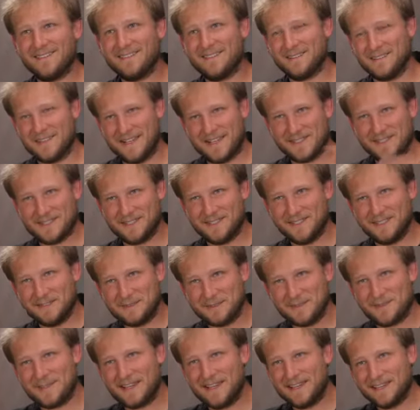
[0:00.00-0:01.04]
Well, yeah, she lives
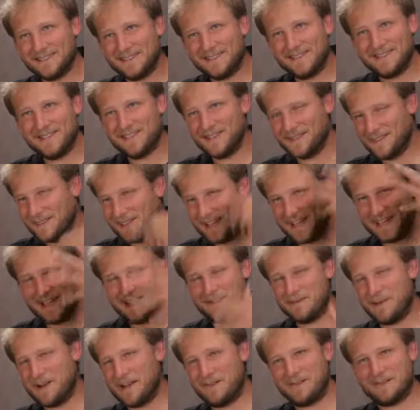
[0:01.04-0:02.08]
with that, the guy, I
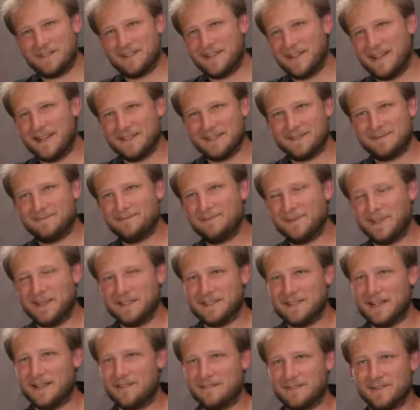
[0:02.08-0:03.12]
mean, obviously the guy plays
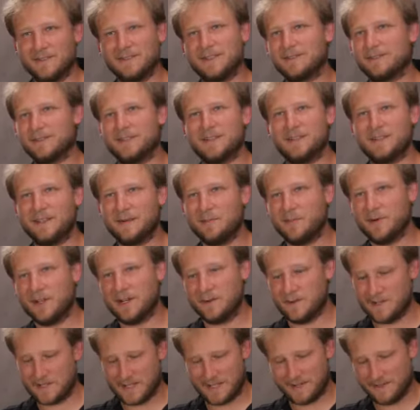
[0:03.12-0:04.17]
that really, really
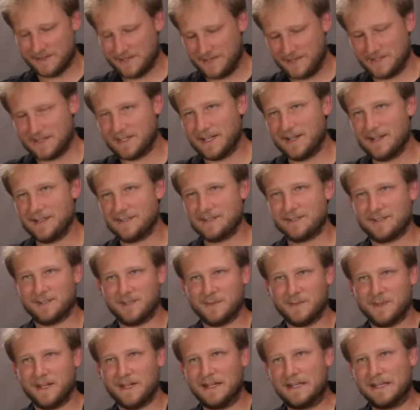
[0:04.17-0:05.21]
dim-witted, which I don't see this guy necessarily
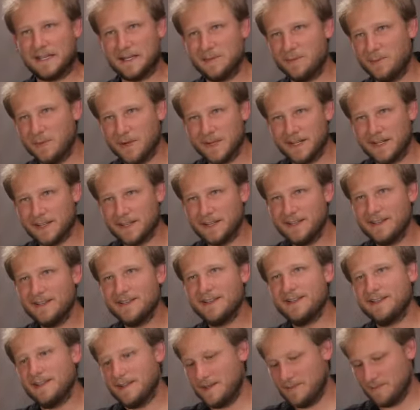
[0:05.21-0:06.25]
being dim-witted,
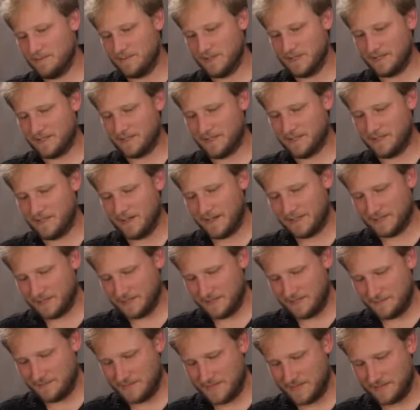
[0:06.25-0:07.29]
but I see
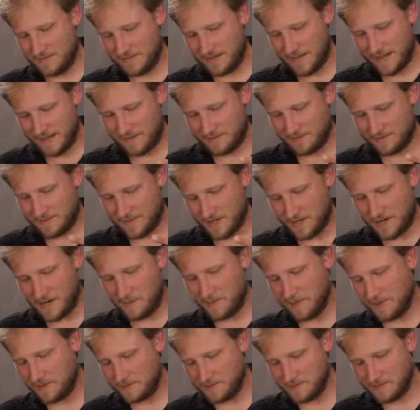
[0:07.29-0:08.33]
him being kind of
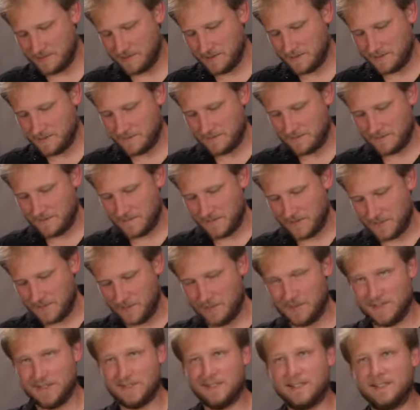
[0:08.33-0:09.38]
comical
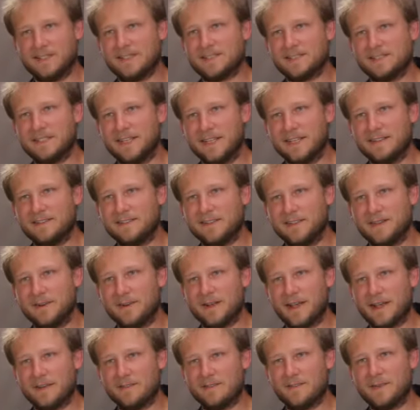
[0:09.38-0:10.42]
to an extent,
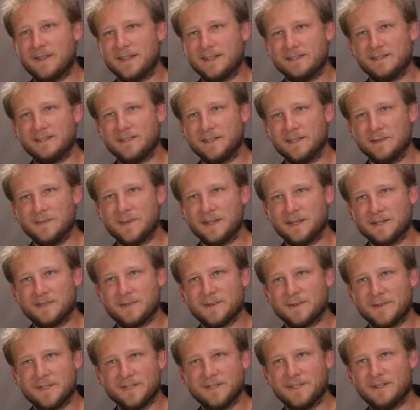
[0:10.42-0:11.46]
kind of being a little bit of the
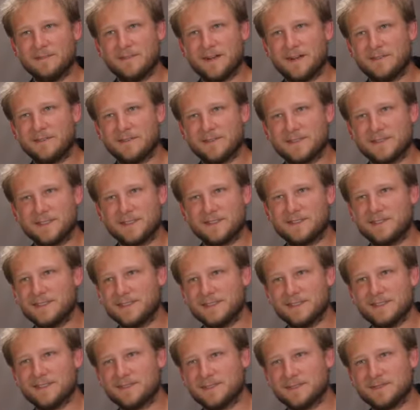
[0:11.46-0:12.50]
relief off the
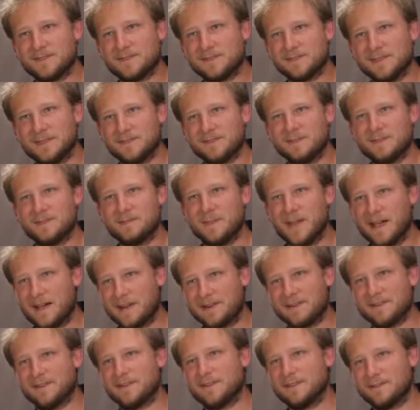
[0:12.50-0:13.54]
seriousness of the
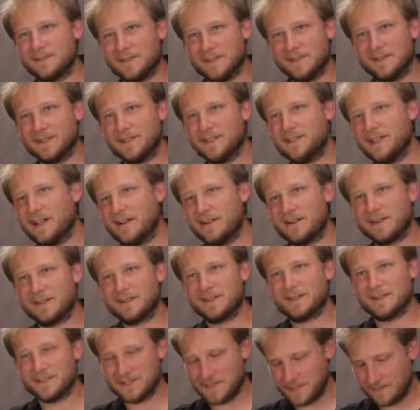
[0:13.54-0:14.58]
matter and of the lead
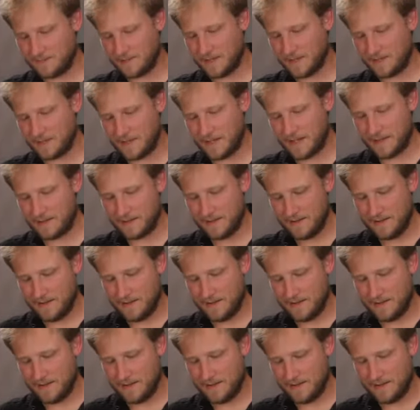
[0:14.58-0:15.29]
character and stuff like that,